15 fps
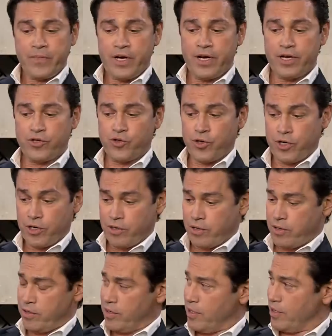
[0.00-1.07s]
uh, to
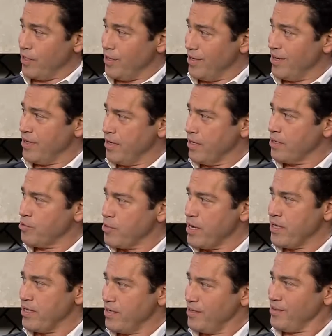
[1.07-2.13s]
her uh, uh,
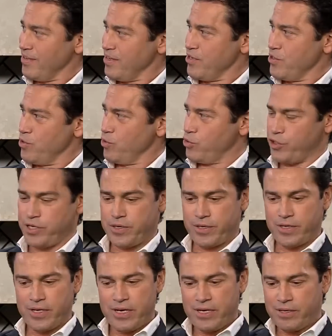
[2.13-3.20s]
credit, you know
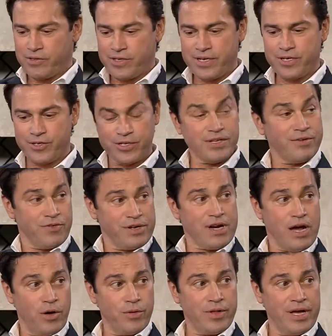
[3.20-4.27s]
she teaches every
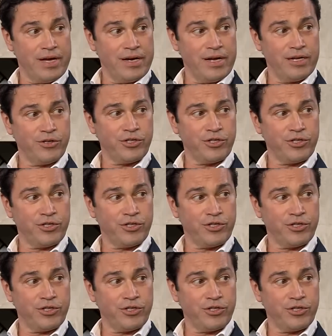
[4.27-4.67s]
now and then, and